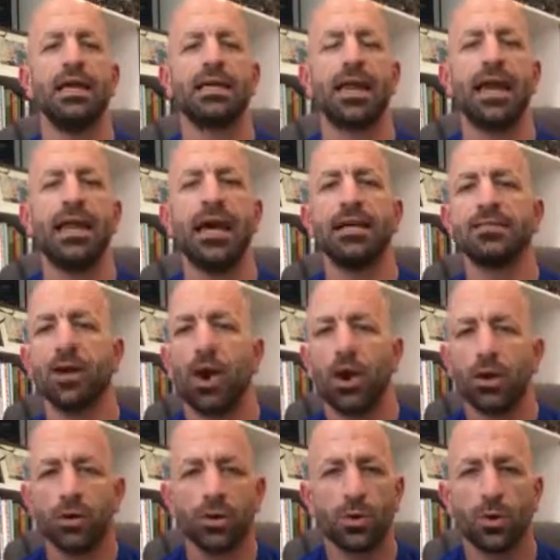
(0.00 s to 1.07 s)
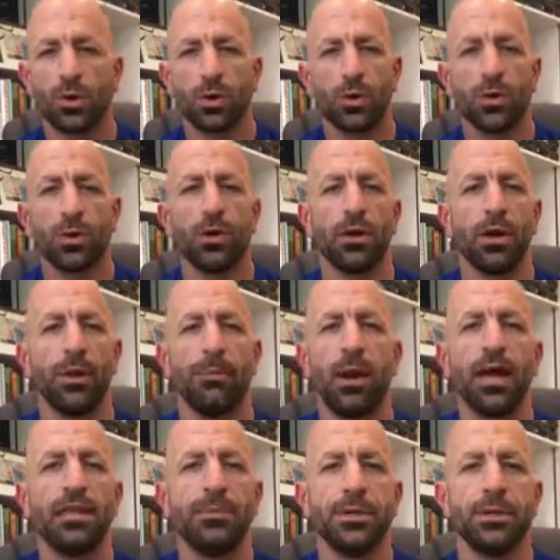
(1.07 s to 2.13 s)
It kind of has a hardcore
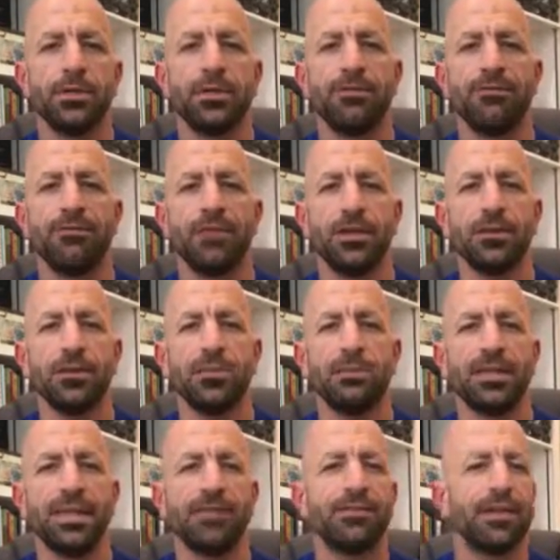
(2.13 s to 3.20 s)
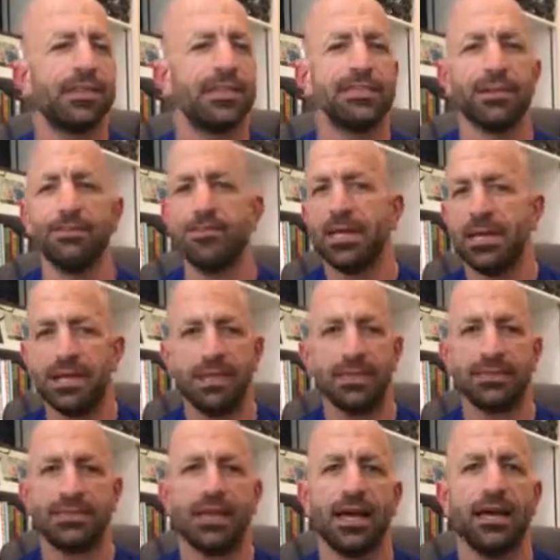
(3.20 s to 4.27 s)
bodybuilding feel, but they've got these
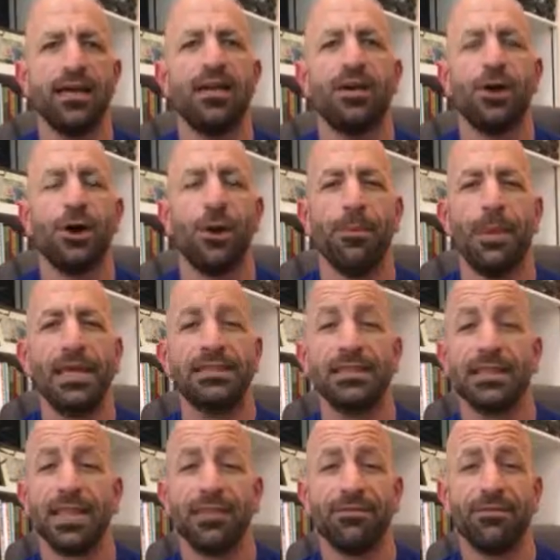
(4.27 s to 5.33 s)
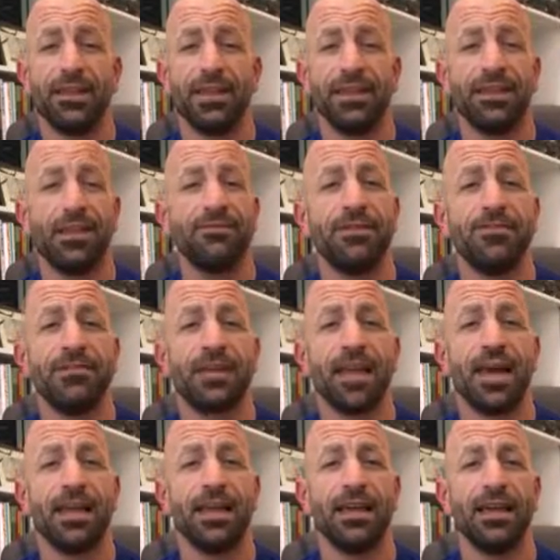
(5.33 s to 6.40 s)
amenities that are amazing. They've even
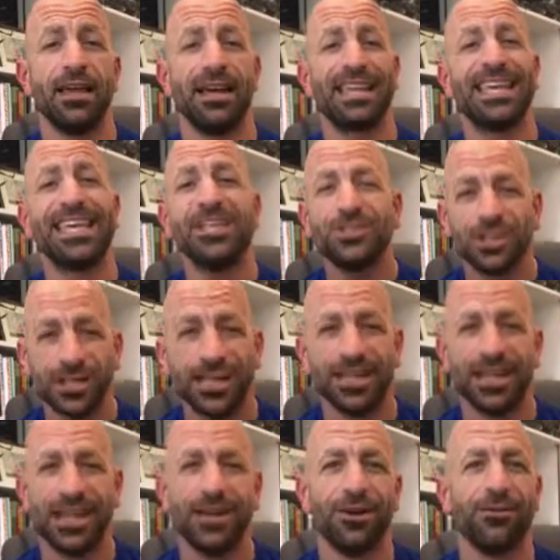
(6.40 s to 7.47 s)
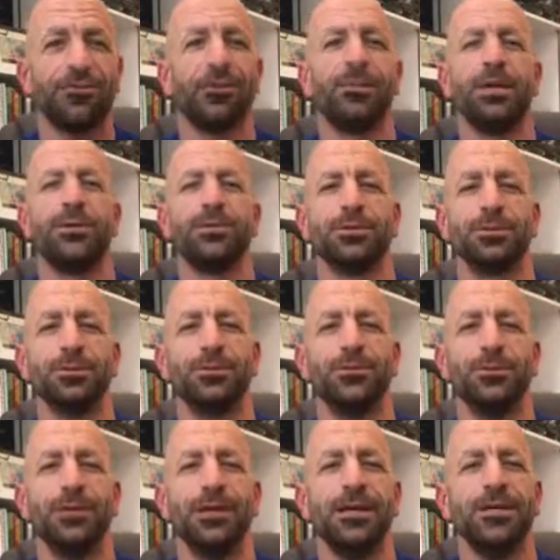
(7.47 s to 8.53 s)
got a kitchen in there for people
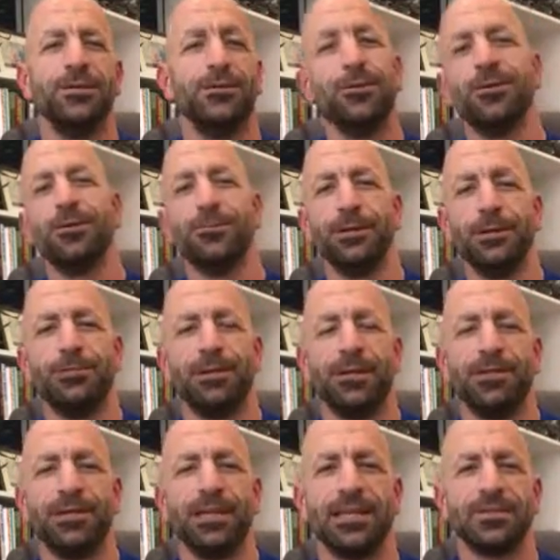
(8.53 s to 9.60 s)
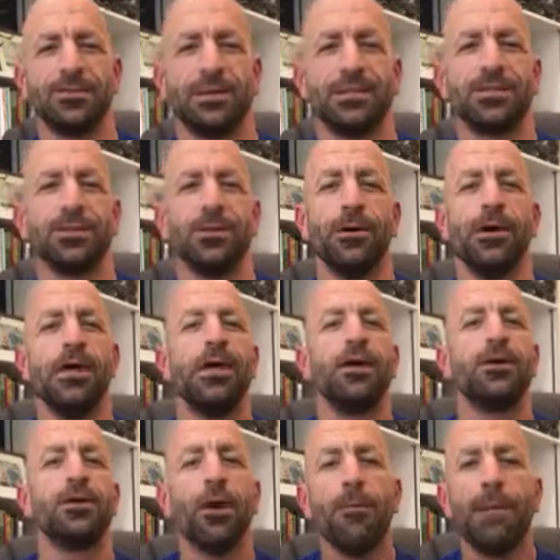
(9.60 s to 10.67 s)
to do their meal prep and things with. So
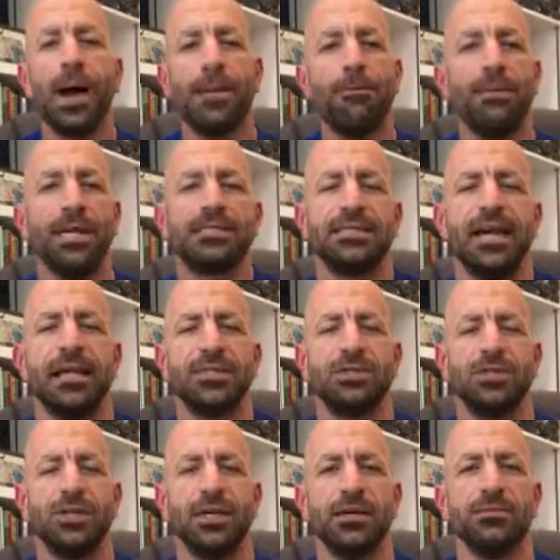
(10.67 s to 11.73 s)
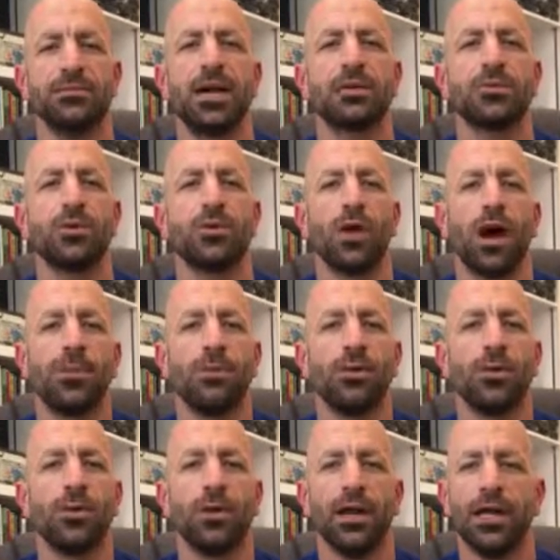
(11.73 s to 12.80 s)
go by Big Tex Gym, talk to
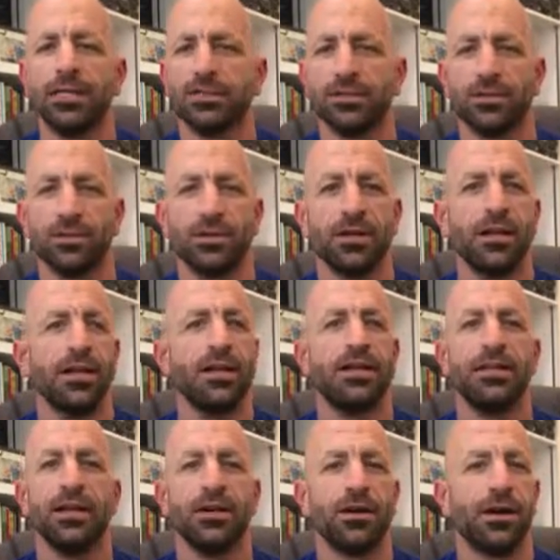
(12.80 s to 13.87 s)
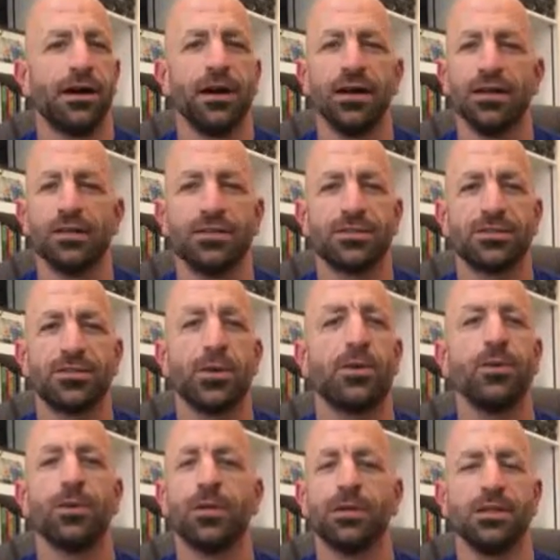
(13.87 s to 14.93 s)
Robert or Esther. They're
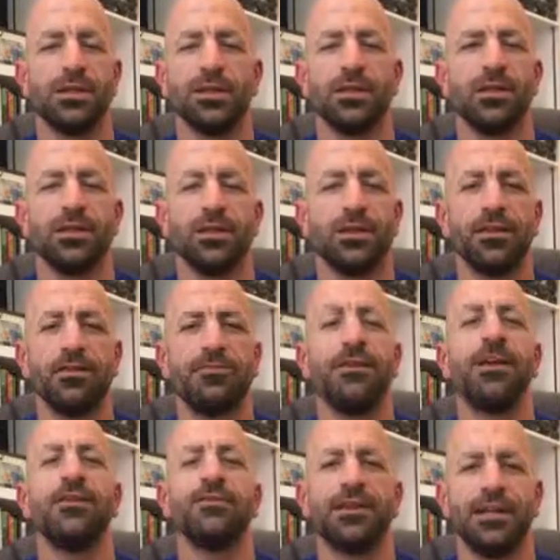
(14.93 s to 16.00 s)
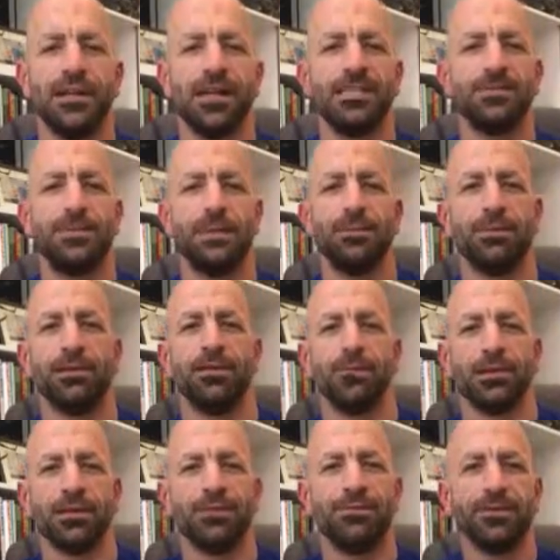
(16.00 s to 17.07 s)
they're very, very nice people. It
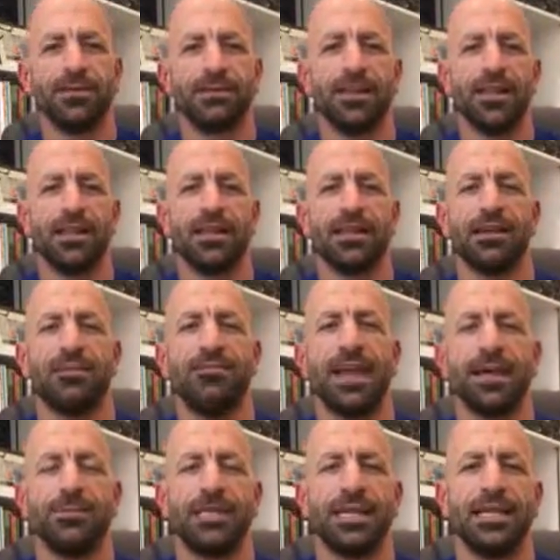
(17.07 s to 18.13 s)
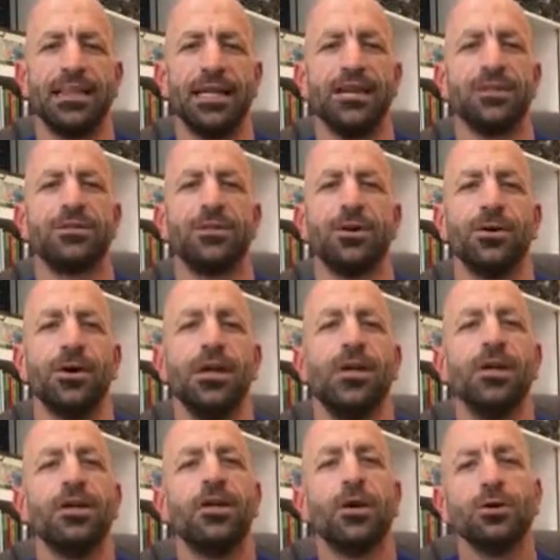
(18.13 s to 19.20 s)
really feels kind of like a family in there. So
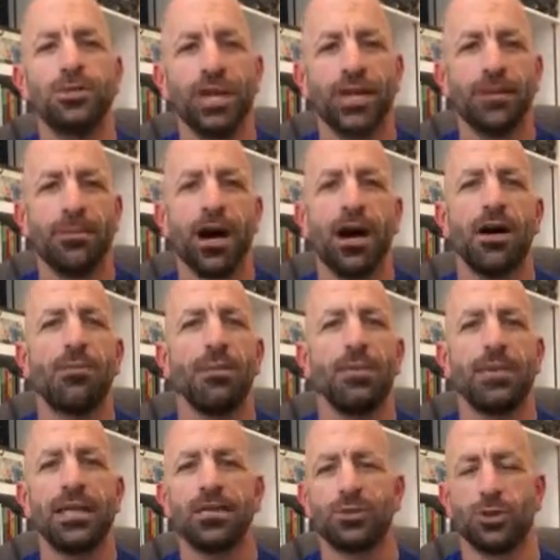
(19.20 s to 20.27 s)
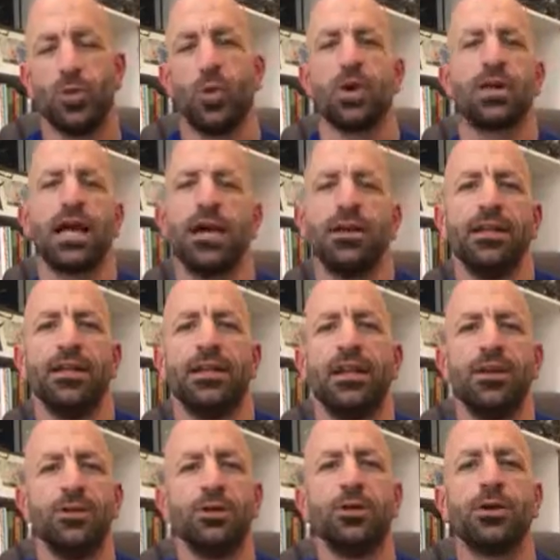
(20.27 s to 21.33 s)
go check them out. Maybe get your workout in
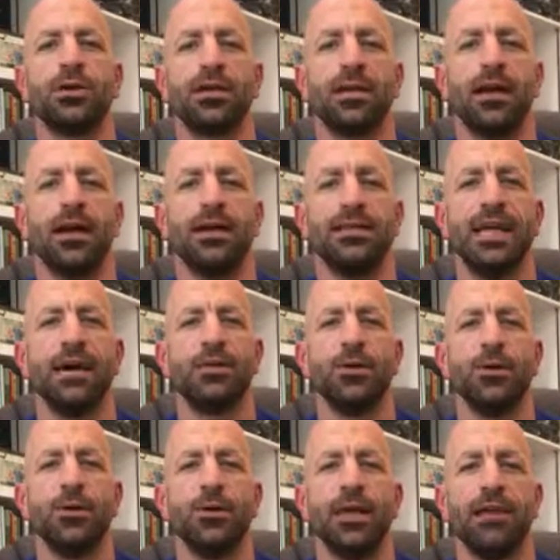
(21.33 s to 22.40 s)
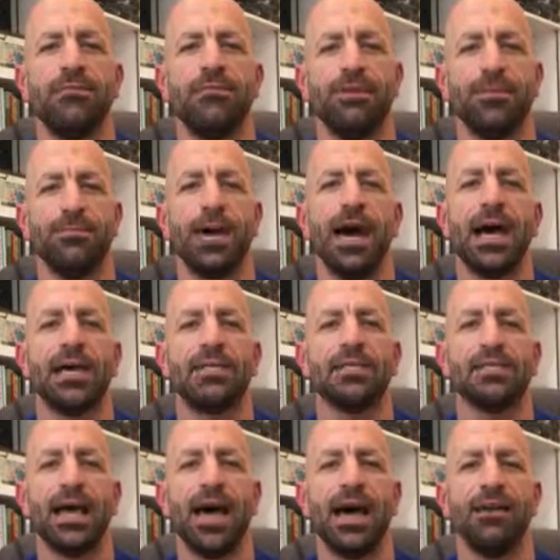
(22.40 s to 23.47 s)
there. You can download a Fit
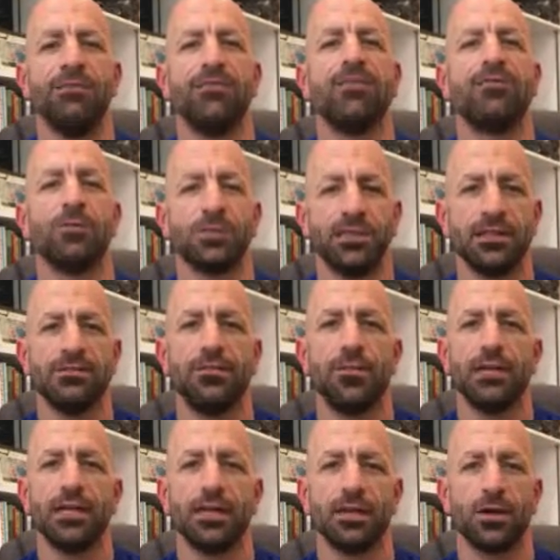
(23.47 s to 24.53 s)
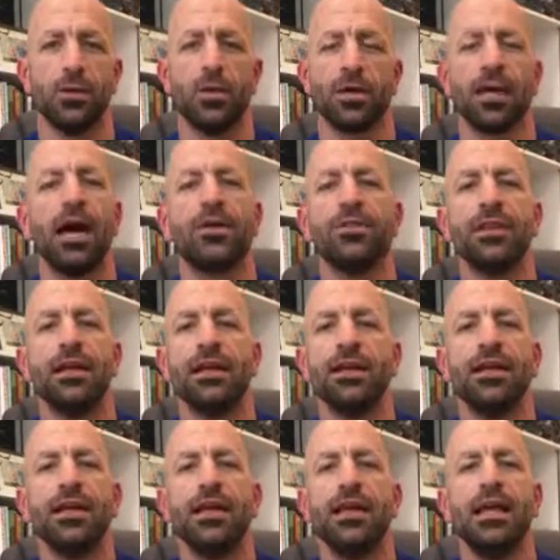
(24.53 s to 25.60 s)
Pass at Fit1440 and go work out
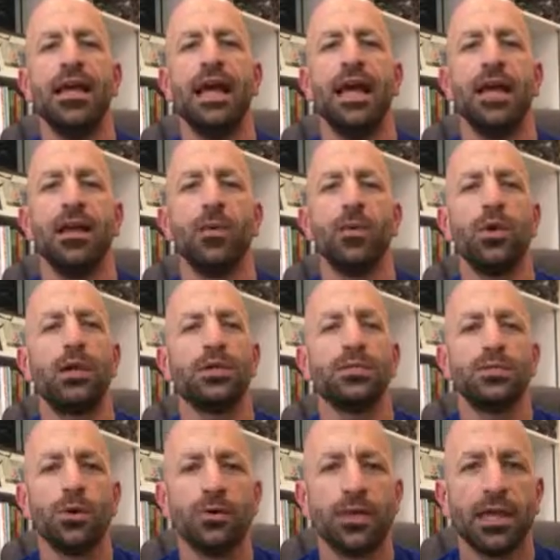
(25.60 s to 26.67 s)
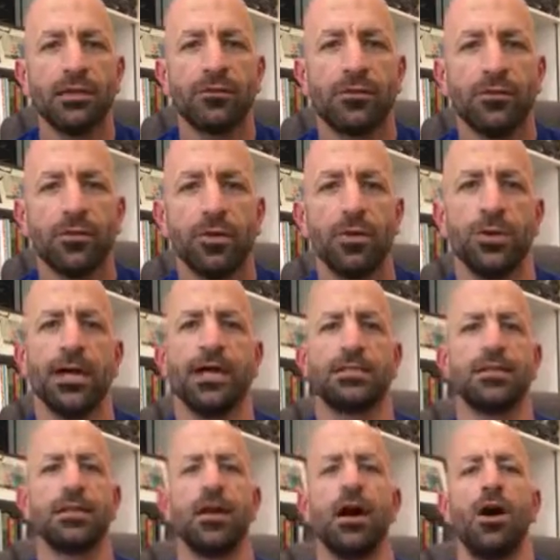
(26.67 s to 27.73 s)
there. And we are so thankful for you
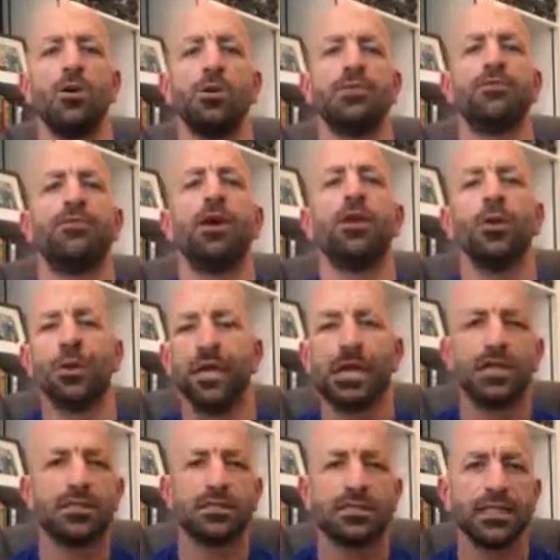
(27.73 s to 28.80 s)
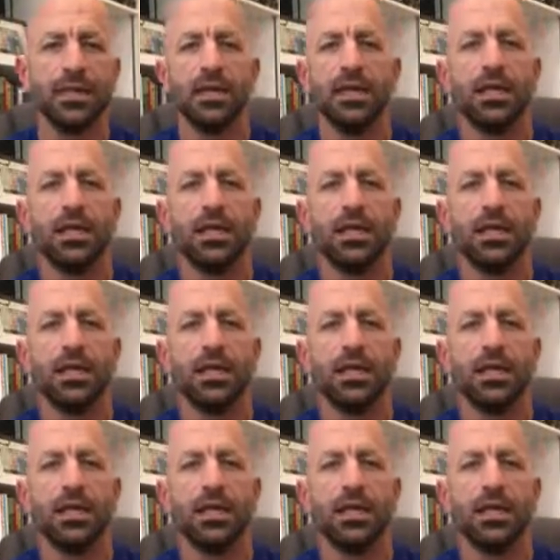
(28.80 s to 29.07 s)
guys always following us.